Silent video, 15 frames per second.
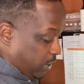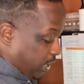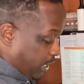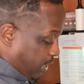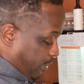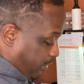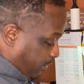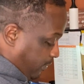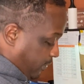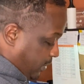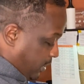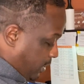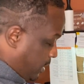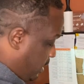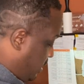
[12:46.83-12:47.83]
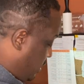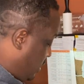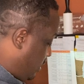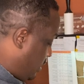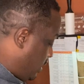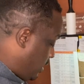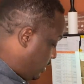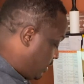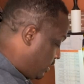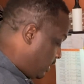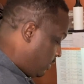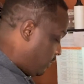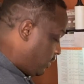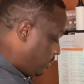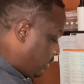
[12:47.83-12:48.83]
lift, and not
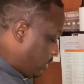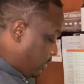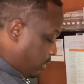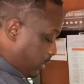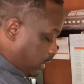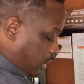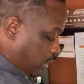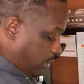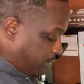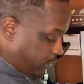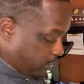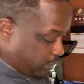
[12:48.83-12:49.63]
shift. Let me throw this glove on.